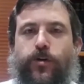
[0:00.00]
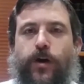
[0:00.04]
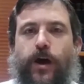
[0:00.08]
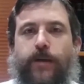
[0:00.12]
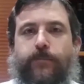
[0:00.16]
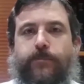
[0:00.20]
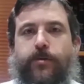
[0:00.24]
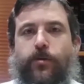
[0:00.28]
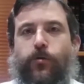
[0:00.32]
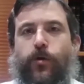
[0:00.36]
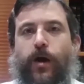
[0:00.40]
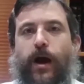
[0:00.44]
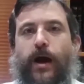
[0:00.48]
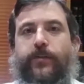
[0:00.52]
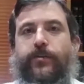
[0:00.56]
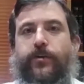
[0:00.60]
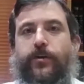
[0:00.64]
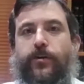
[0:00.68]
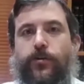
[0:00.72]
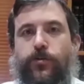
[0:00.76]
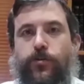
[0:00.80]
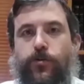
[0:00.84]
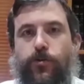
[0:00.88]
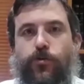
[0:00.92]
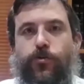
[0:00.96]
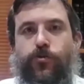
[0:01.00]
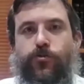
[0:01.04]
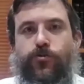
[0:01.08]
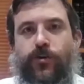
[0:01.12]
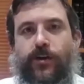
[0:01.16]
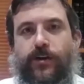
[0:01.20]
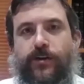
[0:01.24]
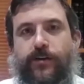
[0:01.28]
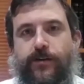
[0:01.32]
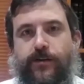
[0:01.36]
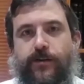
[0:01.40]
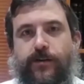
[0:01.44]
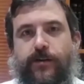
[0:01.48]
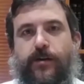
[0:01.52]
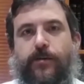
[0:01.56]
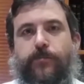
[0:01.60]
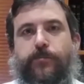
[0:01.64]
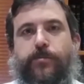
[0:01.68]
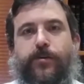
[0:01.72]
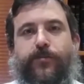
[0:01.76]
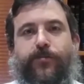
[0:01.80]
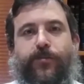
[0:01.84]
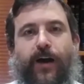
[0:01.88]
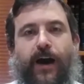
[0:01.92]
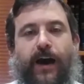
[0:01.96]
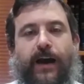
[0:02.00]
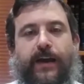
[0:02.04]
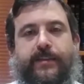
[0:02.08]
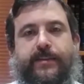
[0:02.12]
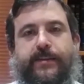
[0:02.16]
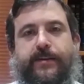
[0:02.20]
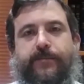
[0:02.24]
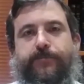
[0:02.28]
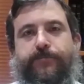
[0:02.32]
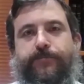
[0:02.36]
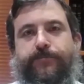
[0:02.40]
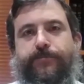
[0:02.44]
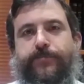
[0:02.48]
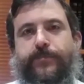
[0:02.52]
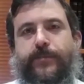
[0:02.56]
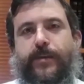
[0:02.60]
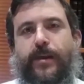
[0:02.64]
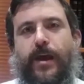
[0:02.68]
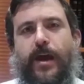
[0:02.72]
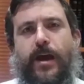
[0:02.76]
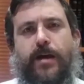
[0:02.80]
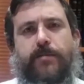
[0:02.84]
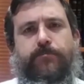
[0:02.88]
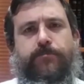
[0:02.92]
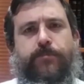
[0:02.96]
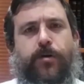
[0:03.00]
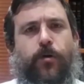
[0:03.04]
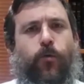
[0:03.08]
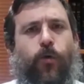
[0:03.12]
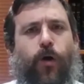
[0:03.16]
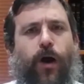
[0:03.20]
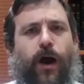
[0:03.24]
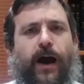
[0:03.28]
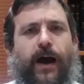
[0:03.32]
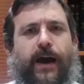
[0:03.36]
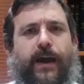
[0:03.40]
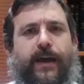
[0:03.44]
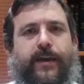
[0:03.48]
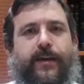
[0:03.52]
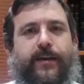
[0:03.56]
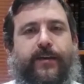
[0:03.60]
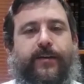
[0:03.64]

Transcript: but rather you should provide them. But why?